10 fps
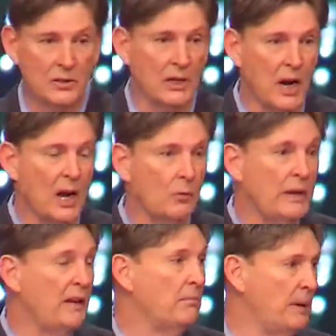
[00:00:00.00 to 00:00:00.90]
to God. We
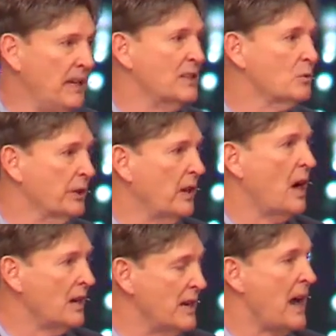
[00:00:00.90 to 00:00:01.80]
have peace with
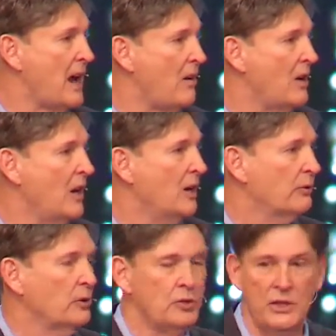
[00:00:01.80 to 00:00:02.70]
God now
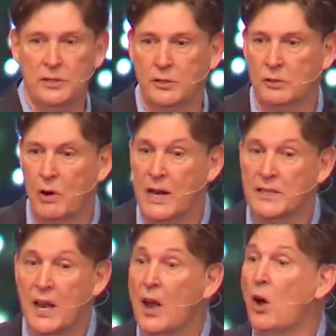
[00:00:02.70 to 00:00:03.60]
through Jesus Christ.
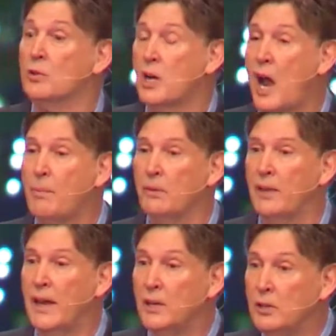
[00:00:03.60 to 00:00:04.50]
On top of
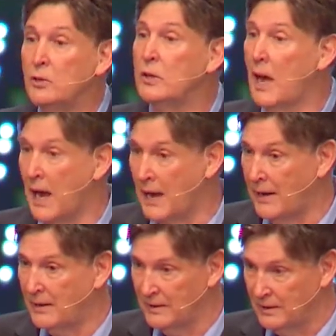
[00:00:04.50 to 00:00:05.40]
that, you and
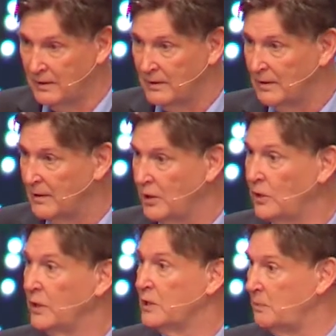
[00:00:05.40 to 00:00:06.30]
I,
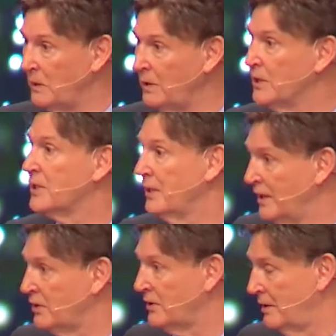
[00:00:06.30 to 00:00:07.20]
who've experienced
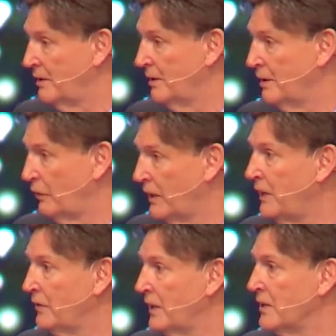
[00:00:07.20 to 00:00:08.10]
this
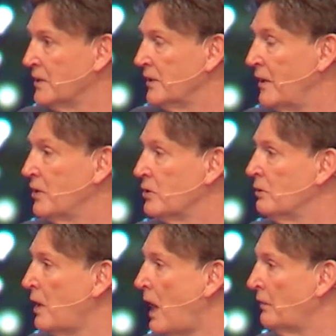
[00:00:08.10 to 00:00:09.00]
forgiveness and this
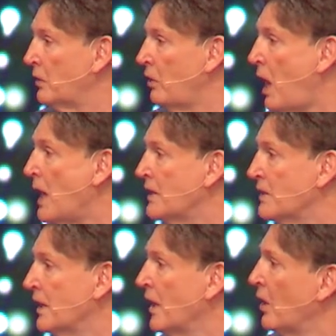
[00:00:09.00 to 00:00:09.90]
new life in Christ,
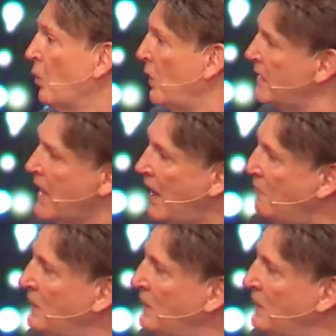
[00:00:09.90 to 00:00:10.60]
we now have